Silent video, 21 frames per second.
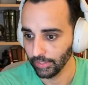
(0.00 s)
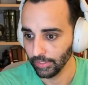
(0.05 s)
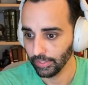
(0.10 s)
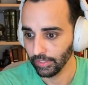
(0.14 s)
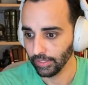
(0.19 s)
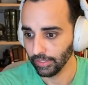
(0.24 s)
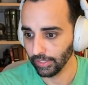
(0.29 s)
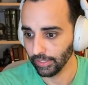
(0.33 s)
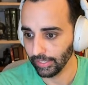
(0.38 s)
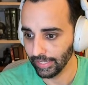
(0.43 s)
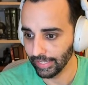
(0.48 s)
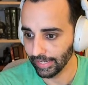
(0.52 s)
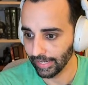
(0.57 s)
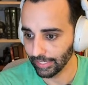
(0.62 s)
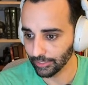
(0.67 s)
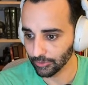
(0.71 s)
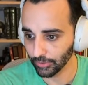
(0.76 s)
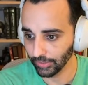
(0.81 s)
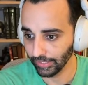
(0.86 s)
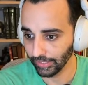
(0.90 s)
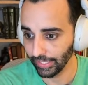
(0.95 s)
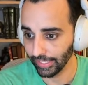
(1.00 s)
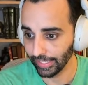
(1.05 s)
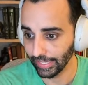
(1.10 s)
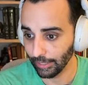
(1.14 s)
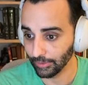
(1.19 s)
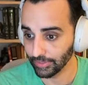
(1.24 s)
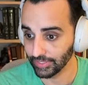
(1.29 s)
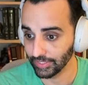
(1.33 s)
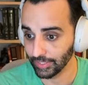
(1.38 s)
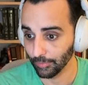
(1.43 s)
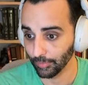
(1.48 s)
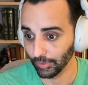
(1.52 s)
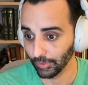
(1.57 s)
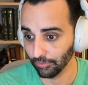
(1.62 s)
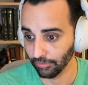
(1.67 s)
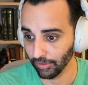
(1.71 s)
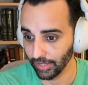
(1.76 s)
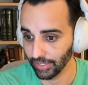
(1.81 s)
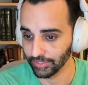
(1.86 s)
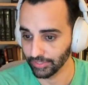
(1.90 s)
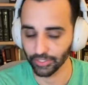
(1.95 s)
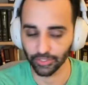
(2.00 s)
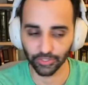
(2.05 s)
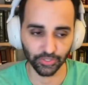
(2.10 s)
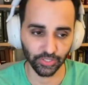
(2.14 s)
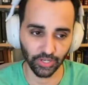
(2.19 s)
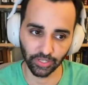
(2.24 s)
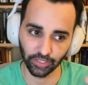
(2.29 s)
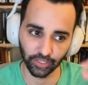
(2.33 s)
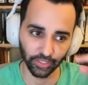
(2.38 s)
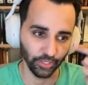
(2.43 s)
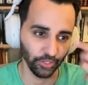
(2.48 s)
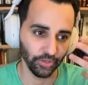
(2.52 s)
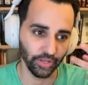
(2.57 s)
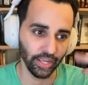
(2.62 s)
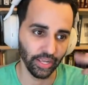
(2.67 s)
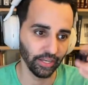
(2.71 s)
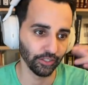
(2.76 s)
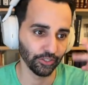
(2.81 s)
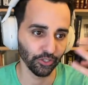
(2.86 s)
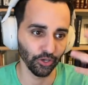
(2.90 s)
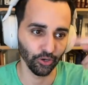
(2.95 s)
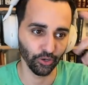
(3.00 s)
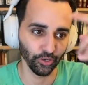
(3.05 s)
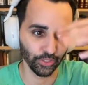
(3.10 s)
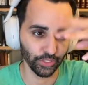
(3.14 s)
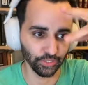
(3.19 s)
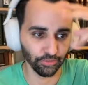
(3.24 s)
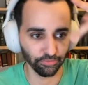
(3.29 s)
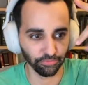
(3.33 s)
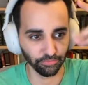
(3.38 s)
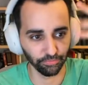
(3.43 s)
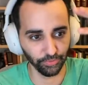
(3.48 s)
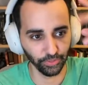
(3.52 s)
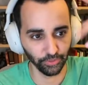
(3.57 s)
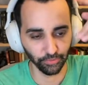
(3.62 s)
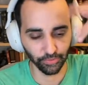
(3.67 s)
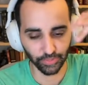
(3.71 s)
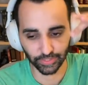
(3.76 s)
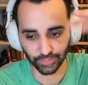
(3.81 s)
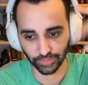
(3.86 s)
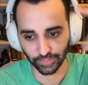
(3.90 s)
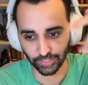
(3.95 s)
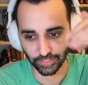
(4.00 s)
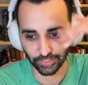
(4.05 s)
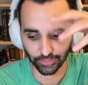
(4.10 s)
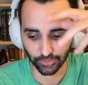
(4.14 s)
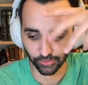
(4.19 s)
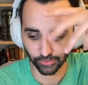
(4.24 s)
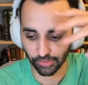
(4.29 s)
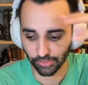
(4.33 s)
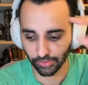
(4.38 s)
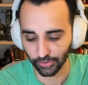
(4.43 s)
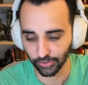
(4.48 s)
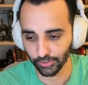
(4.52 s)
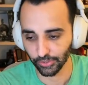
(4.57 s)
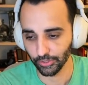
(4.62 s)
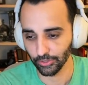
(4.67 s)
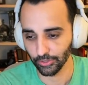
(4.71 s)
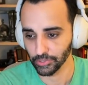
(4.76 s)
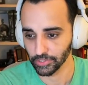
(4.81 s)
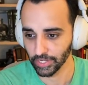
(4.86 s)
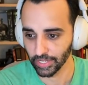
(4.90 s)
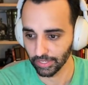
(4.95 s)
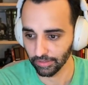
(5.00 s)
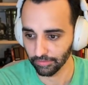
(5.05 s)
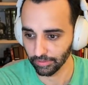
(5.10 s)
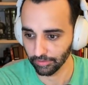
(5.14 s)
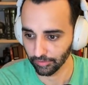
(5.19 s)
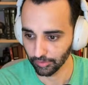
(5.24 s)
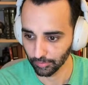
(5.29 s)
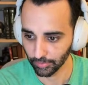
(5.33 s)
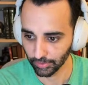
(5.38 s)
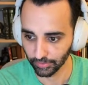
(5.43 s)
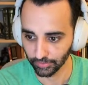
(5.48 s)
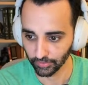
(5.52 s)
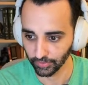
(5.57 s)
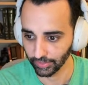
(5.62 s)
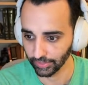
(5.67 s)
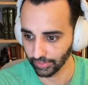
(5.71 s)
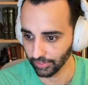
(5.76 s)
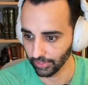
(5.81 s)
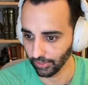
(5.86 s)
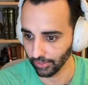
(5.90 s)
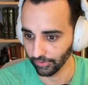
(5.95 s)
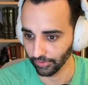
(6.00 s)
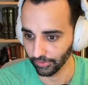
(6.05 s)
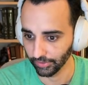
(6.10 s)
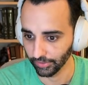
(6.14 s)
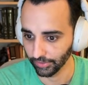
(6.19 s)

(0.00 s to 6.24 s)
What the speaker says: And I actually like how it simplifies. There's not like you gain a charge if, this and this on the third Tuesday of every month. Like, no.